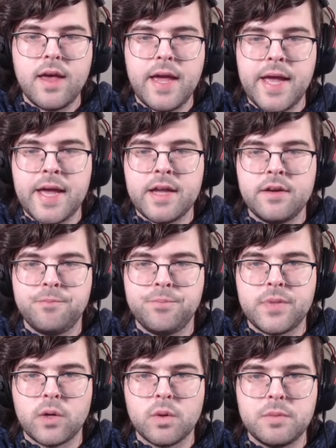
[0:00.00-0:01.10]
And
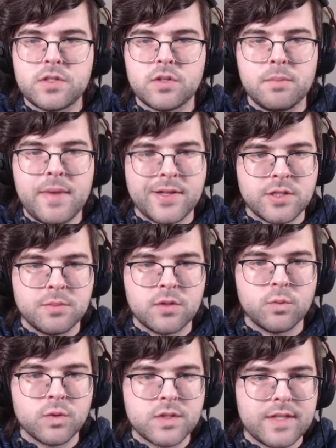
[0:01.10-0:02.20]
there will be certain matchups and
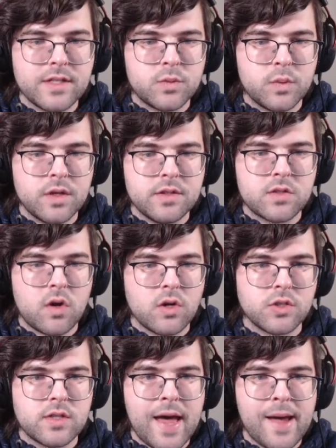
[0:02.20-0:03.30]
rule sets where this card
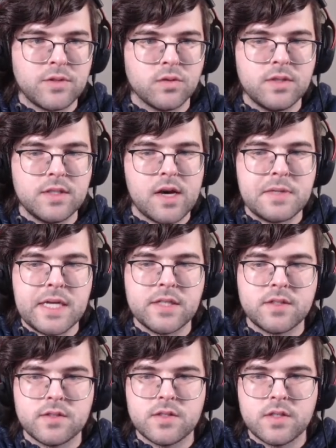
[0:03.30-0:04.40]
just absolutely
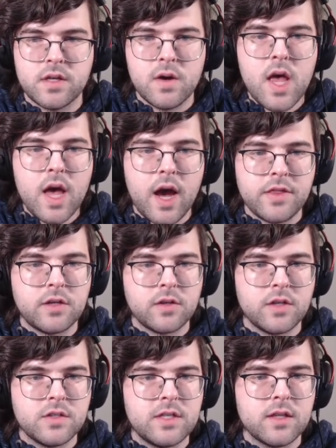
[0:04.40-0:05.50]
dominates. And so I think you're going
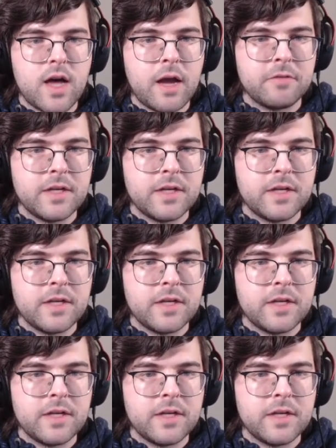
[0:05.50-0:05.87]
to see a lot of